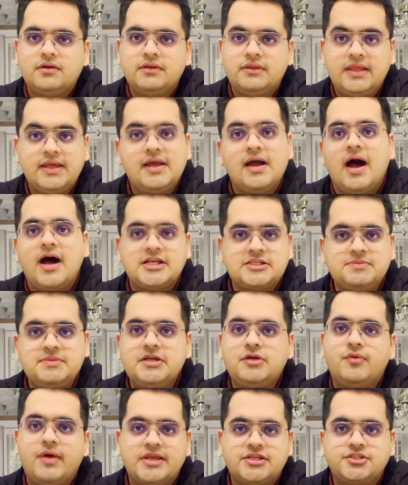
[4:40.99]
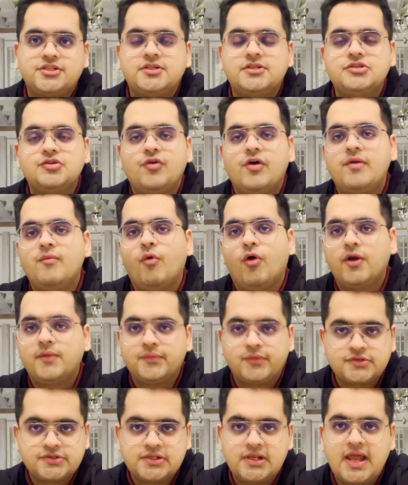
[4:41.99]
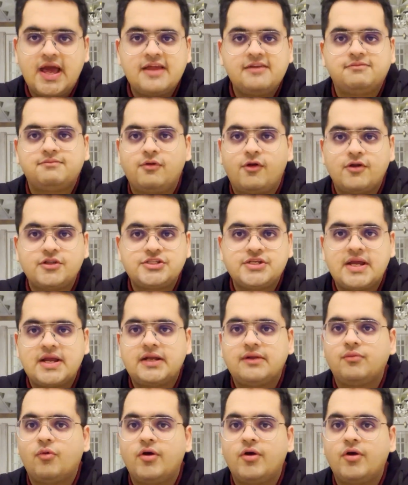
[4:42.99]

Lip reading: they asked me questions on what was the live project,